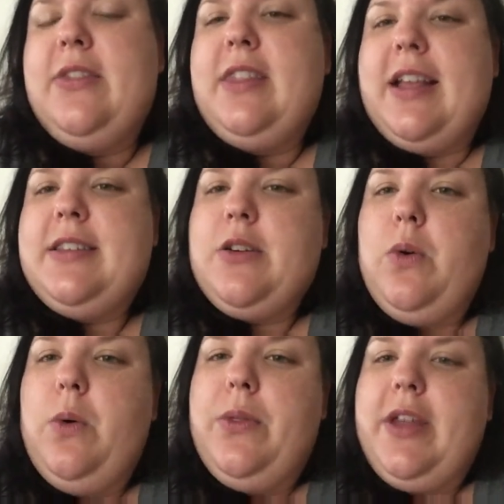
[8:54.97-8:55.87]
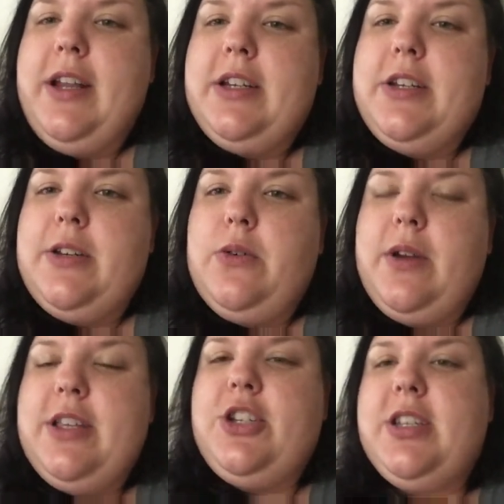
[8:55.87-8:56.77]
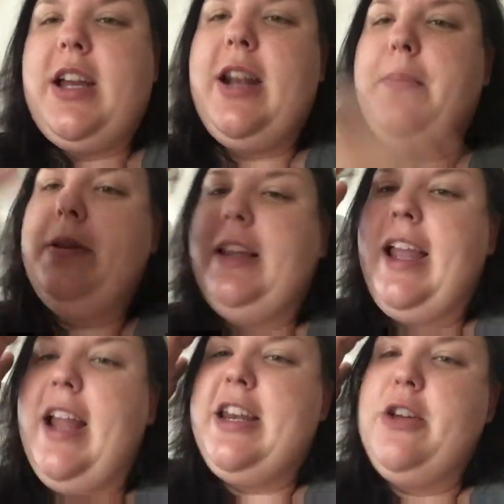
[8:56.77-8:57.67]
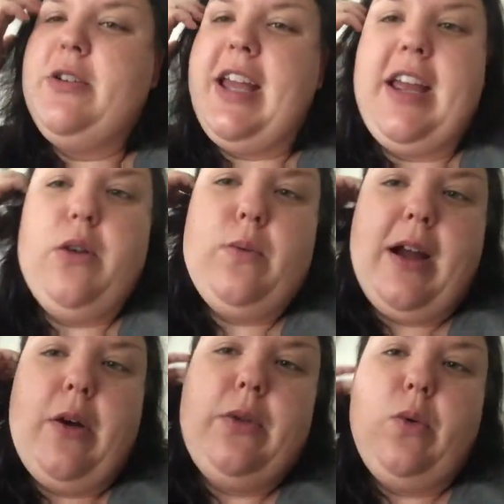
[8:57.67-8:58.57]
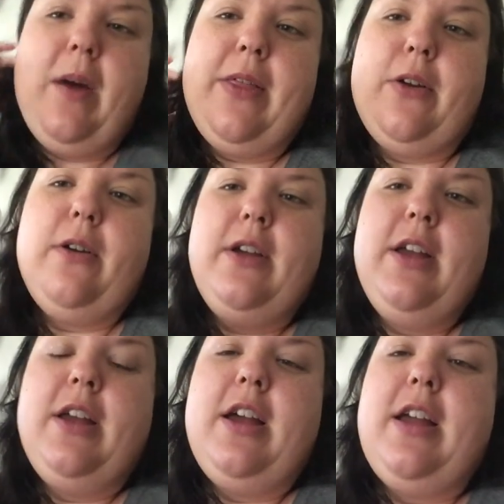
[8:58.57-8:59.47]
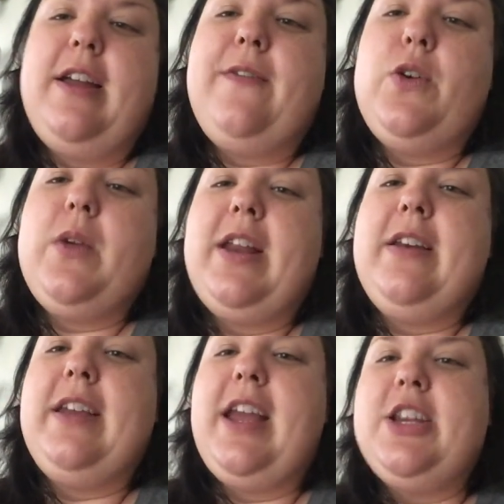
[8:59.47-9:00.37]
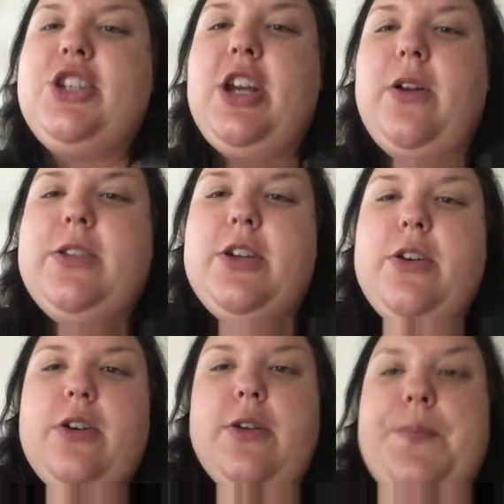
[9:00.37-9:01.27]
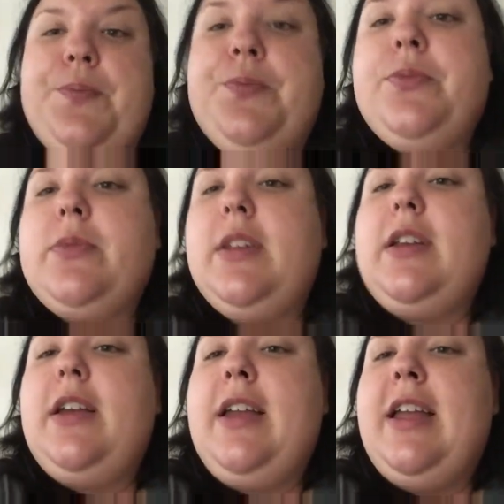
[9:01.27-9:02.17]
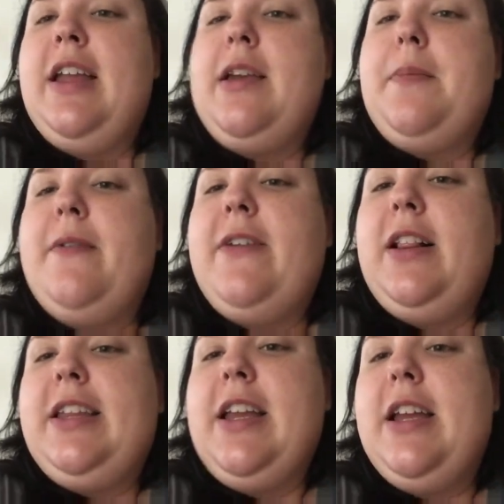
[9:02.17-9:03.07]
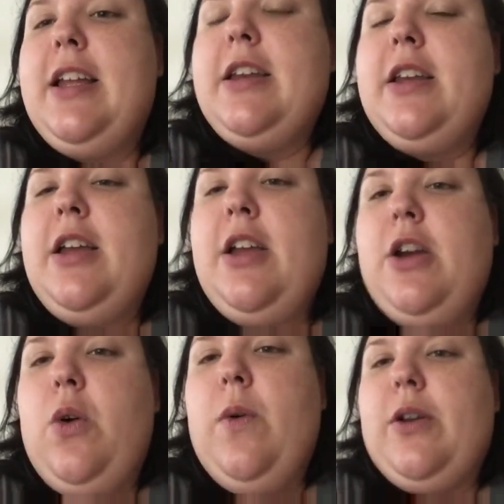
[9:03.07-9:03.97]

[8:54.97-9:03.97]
that's a cool thing to do, is just kind of plan your day around the weather. If you can get shelter in a pavilion or